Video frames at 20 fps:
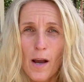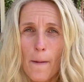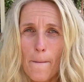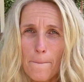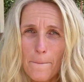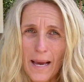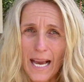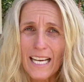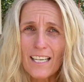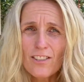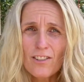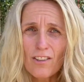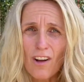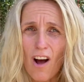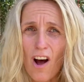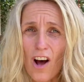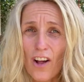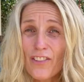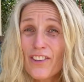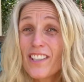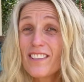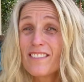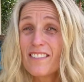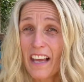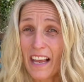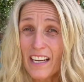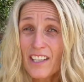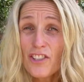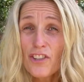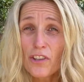based on the
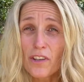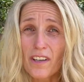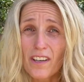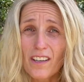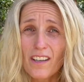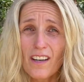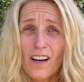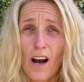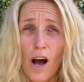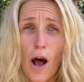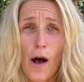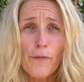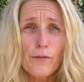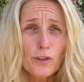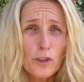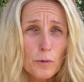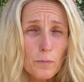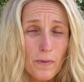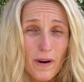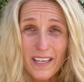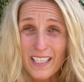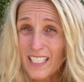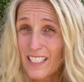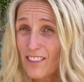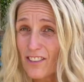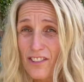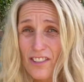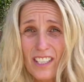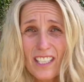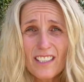danger of spreading
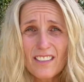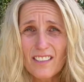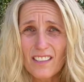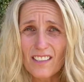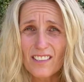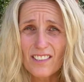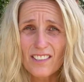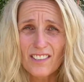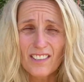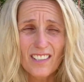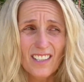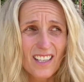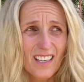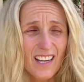diseases.